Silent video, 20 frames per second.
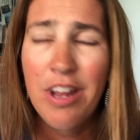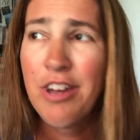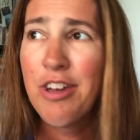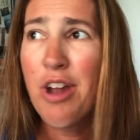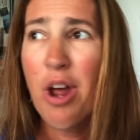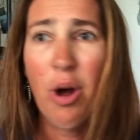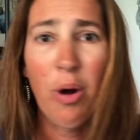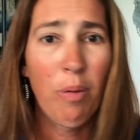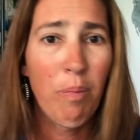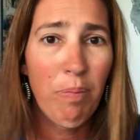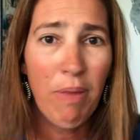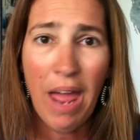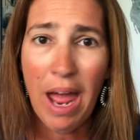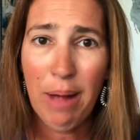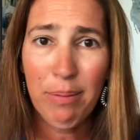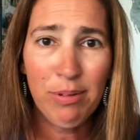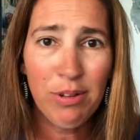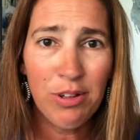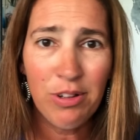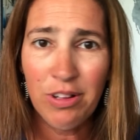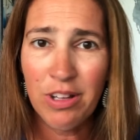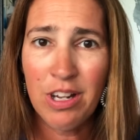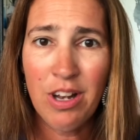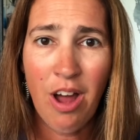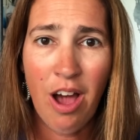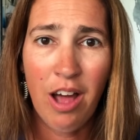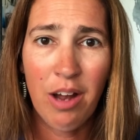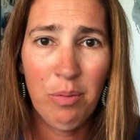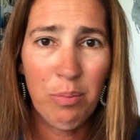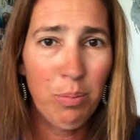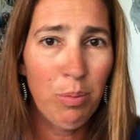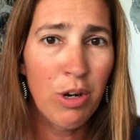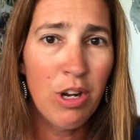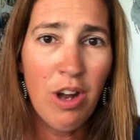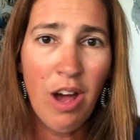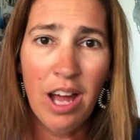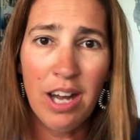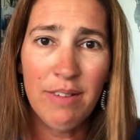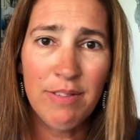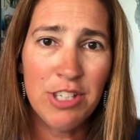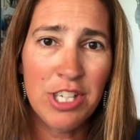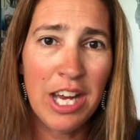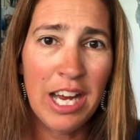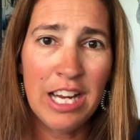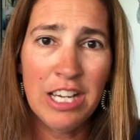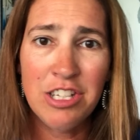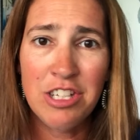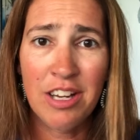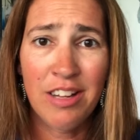No, absolutely not. Would not have changed.